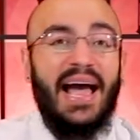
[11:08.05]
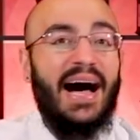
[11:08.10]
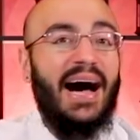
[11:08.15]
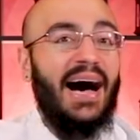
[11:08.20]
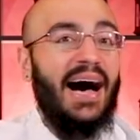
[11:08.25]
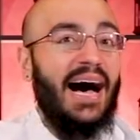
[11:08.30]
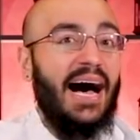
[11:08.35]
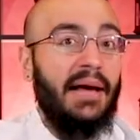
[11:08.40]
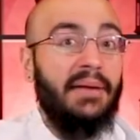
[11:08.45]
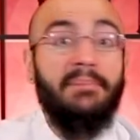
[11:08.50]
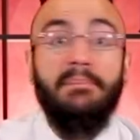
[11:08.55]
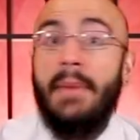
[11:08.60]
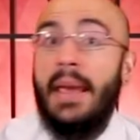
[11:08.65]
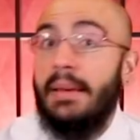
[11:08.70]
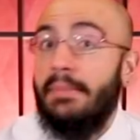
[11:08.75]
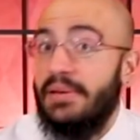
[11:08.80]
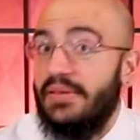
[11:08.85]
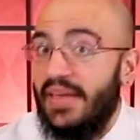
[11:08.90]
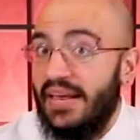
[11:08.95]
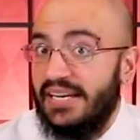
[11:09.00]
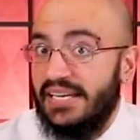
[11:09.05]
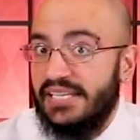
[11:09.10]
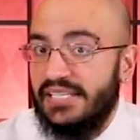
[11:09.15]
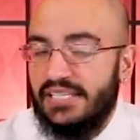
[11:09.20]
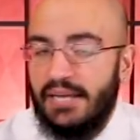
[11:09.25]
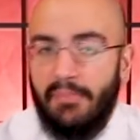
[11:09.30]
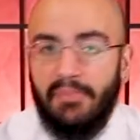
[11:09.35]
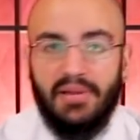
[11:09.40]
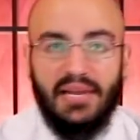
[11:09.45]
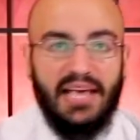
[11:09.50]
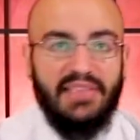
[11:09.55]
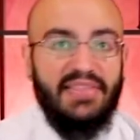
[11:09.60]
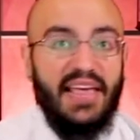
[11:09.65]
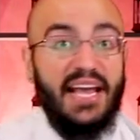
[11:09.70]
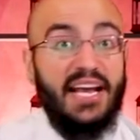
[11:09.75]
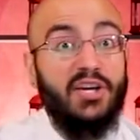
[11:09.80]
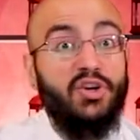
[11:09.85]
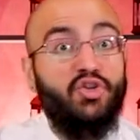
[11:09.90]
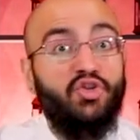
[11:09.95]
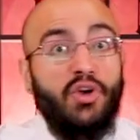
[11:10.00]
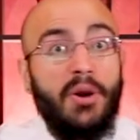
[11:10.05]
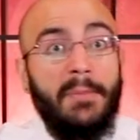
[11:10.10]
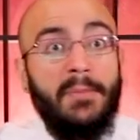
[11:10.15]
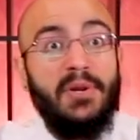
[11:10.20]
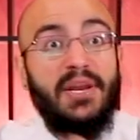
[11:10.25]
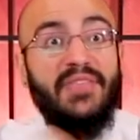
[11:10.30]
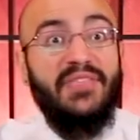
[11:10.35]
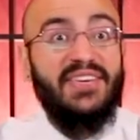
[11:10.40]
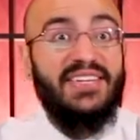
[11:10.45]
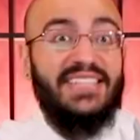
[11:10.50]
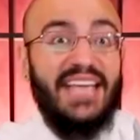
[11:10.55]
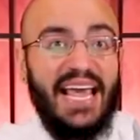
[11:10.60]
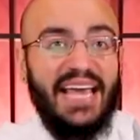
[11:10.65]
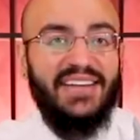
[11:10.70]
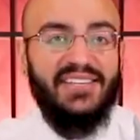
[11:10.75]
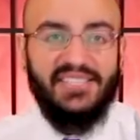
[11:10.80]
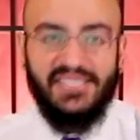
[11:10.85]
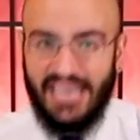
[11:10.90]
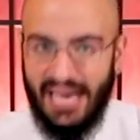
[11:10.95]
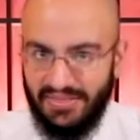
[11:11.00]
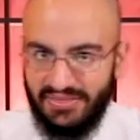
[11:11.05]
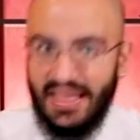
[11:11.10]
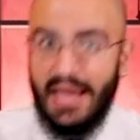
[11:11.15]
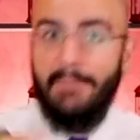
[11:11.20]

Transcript: Uh, maybe they did something like they contributed the data set.